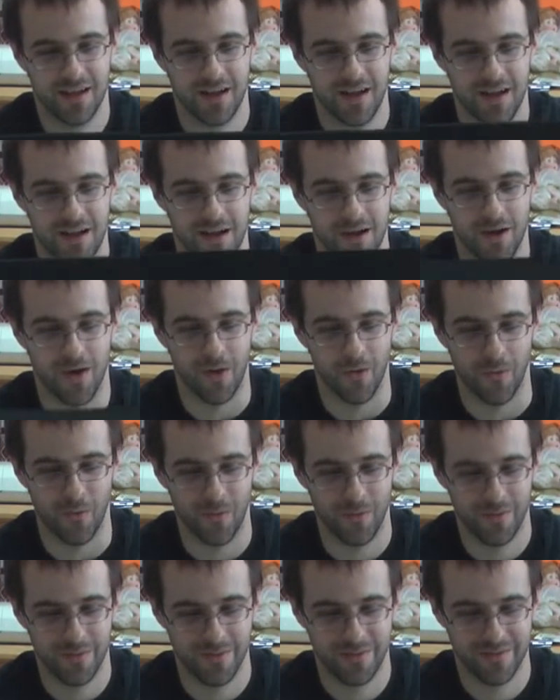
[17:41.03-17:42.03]
Oh.
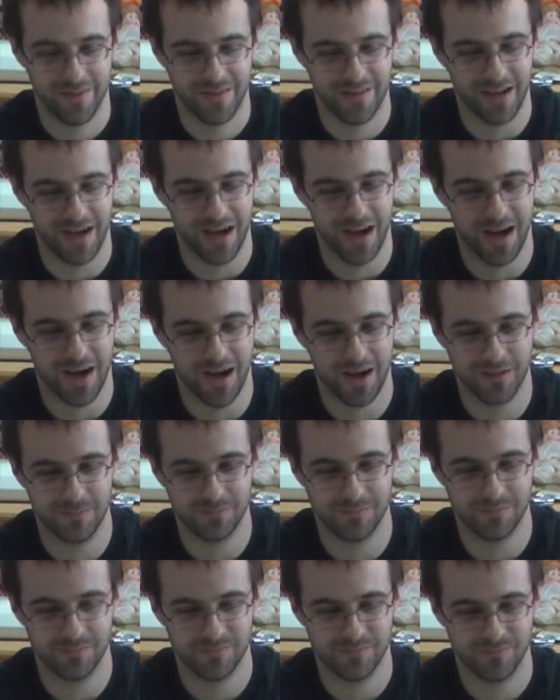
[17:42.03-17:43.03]

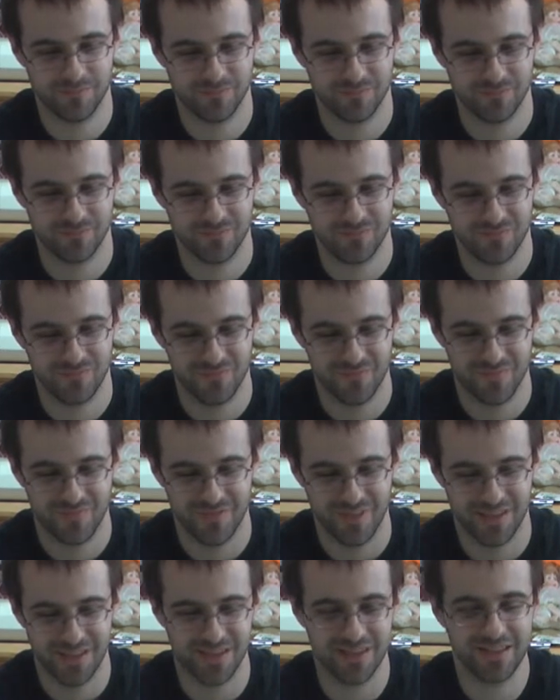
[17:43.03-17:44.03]
Um,
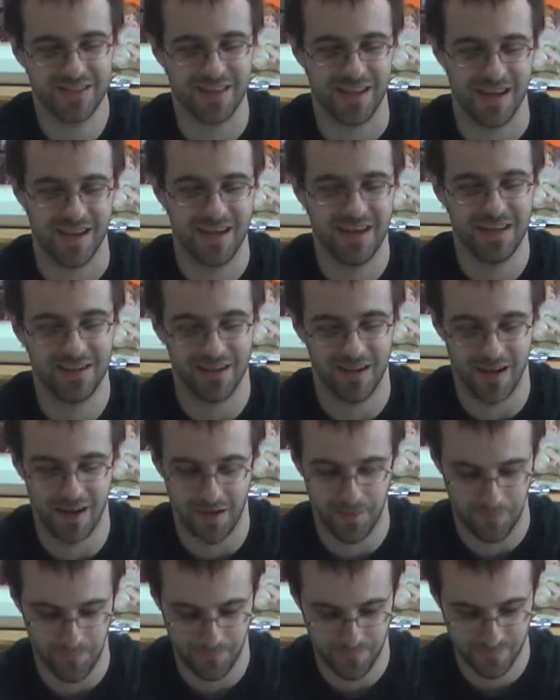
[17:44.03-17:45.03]
this is neat.
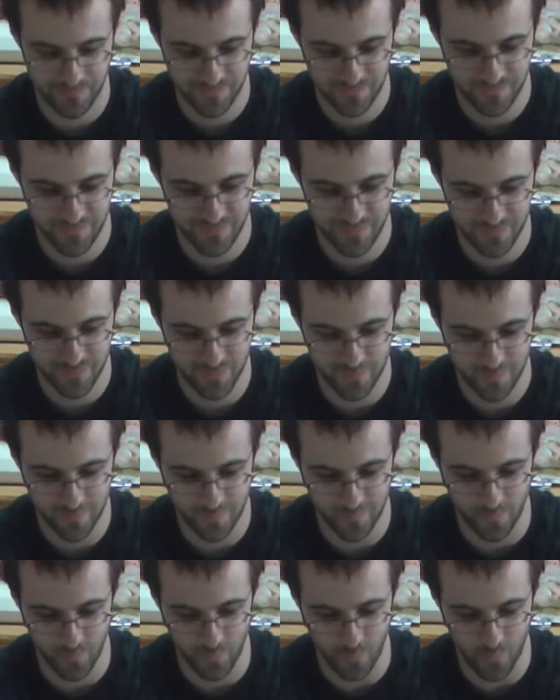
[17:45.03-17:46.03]
Um,
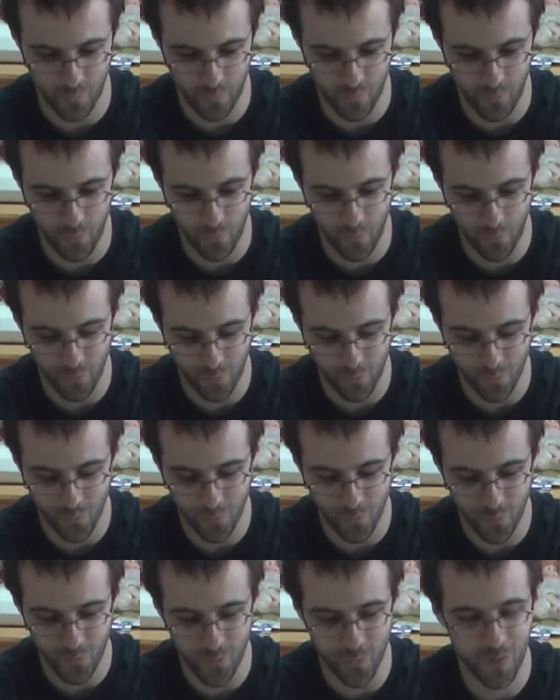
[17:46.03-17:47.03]

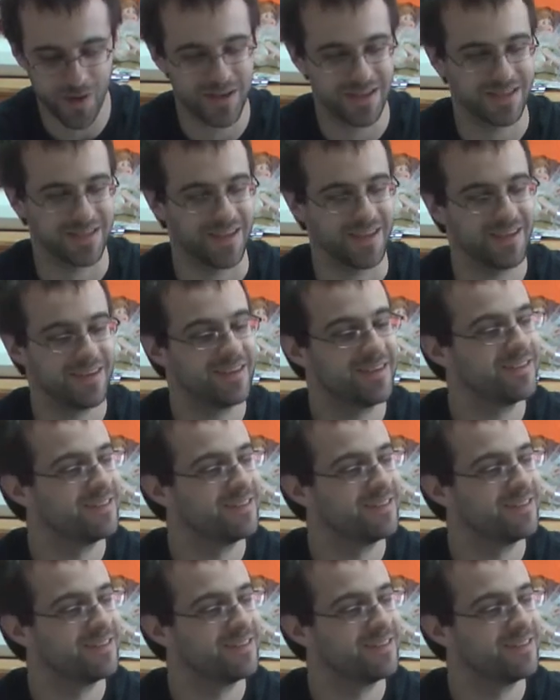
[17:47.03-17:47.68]
what is it?